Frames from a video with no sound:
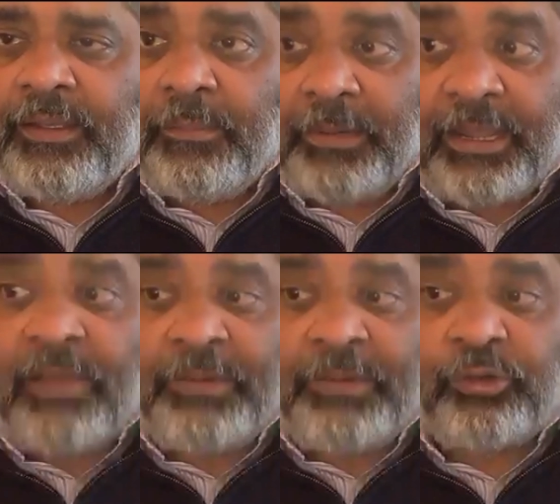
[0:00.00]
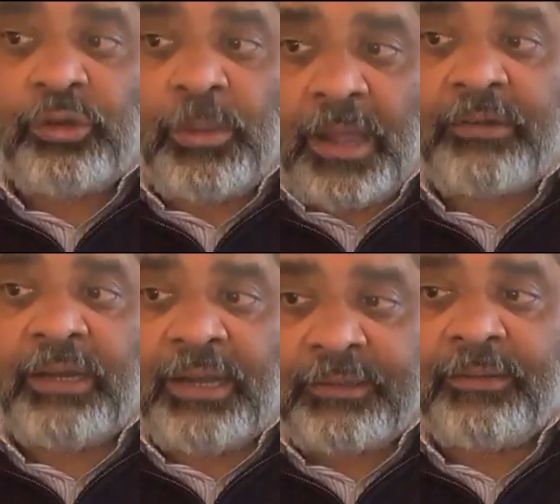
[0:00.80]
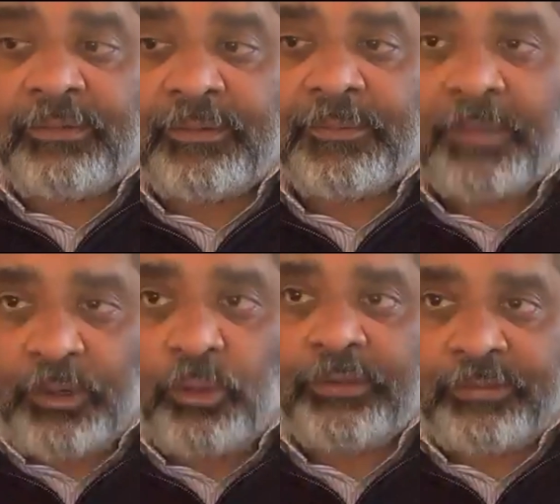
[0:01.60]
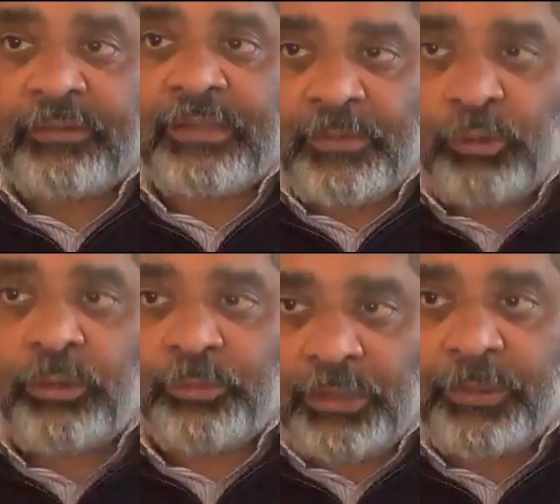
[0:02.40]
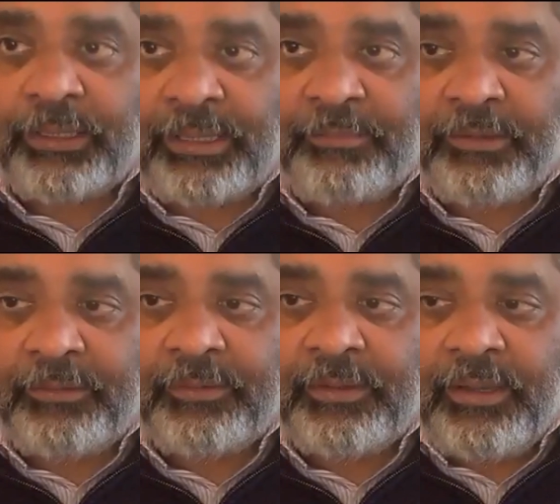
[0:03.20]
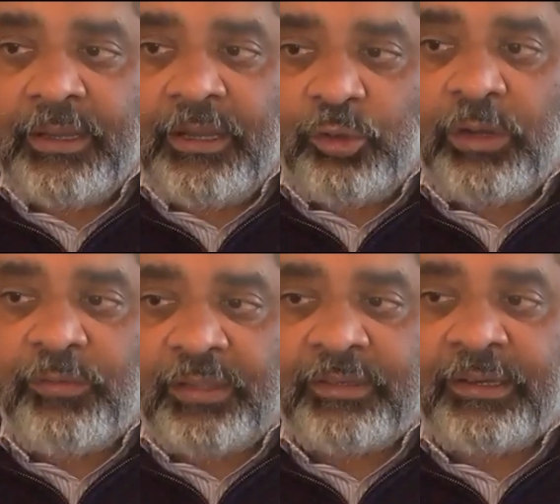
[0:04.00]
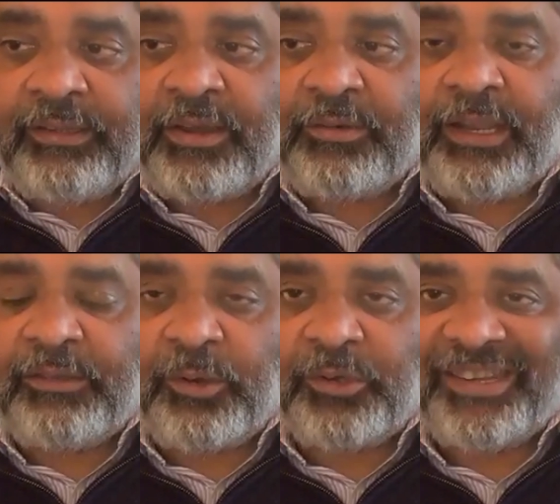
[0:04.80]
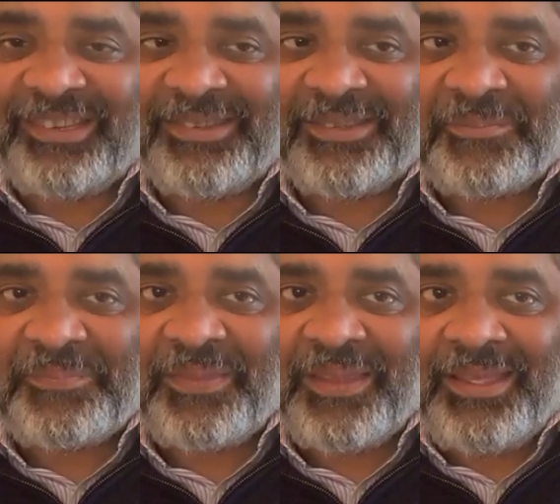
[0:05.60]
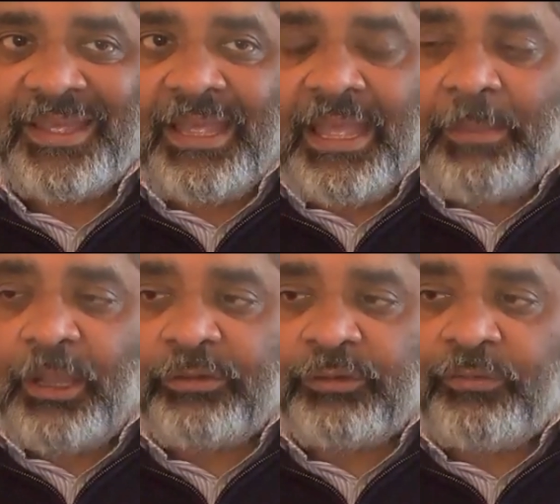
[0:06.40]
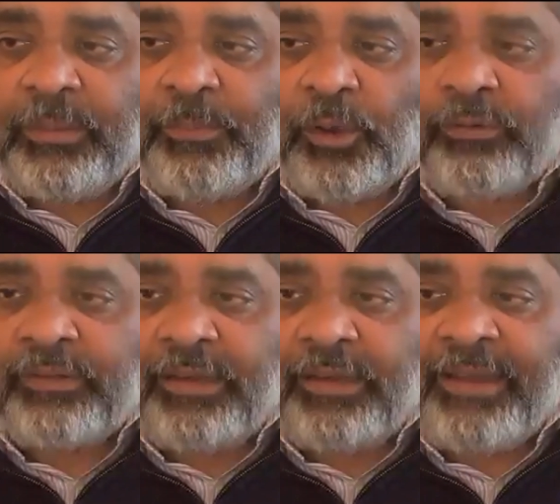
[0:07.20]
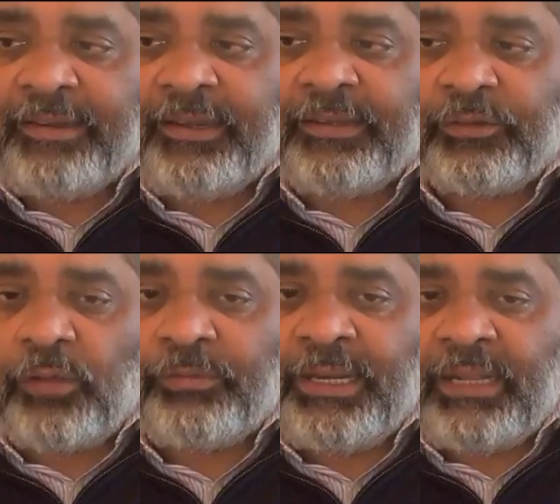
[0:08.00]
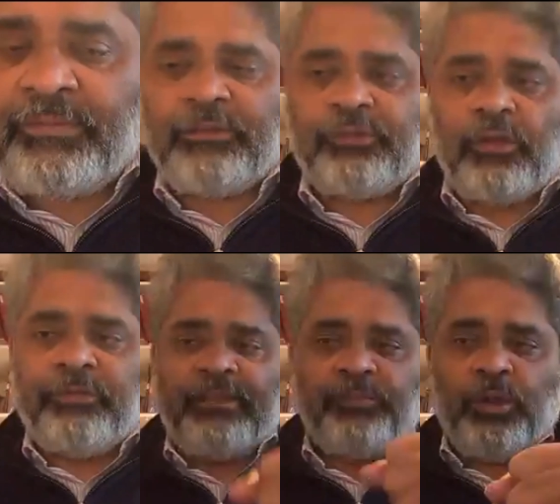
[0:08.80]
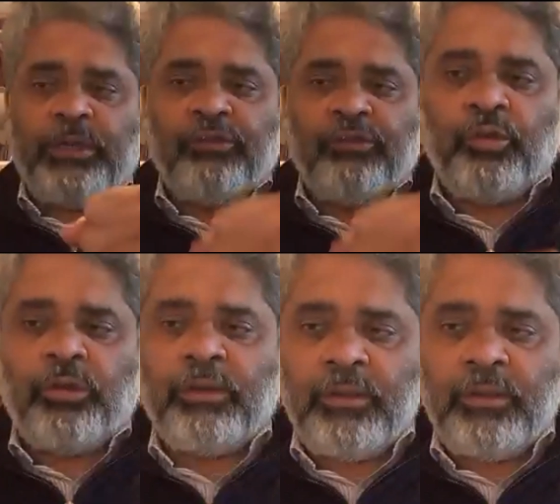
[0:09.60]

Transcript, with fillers: But governments show a marked reluctance, I know this as someone who has worked with governments, to invest in decentralized projects. Because sovereign bonds are guaranteed the sovereign level, the sovereign has more control